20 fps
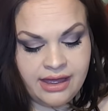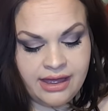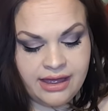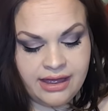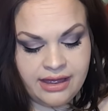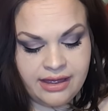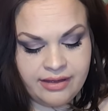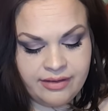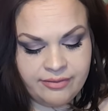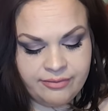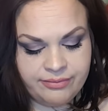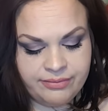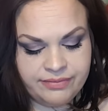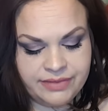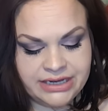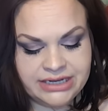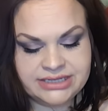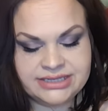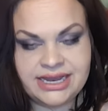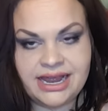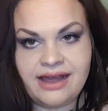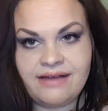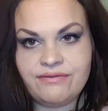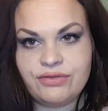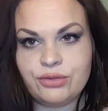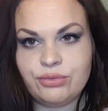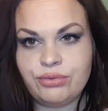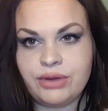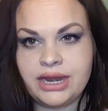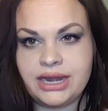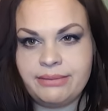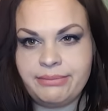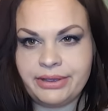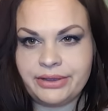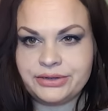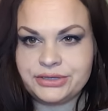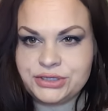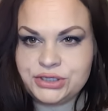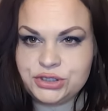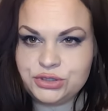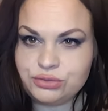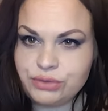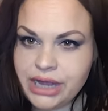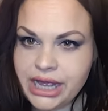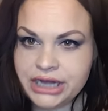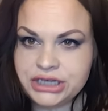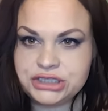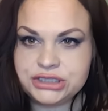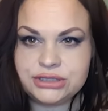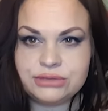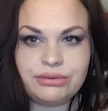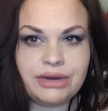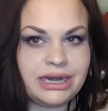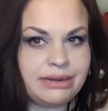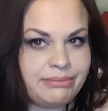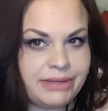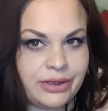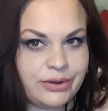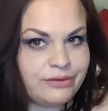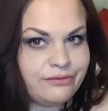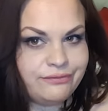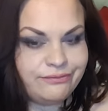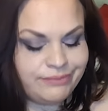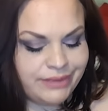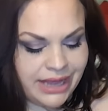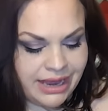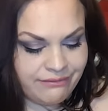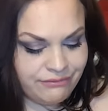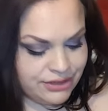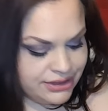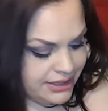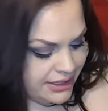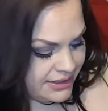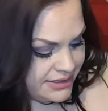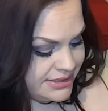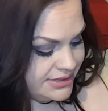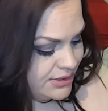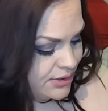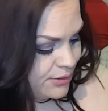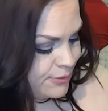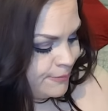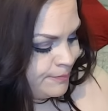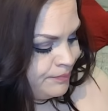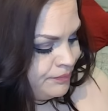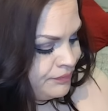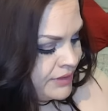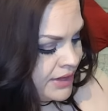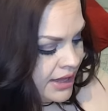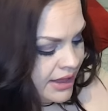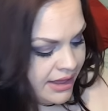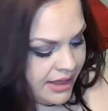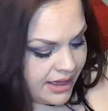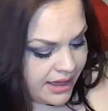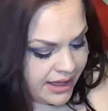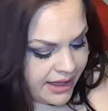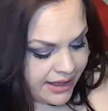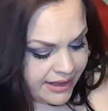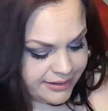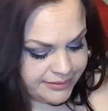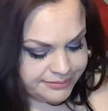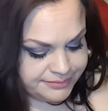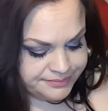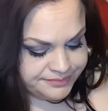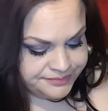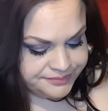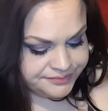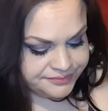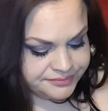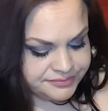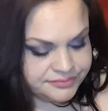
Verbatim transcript: Um, they just have the right amount of stretch, the right amount of everything. So, um,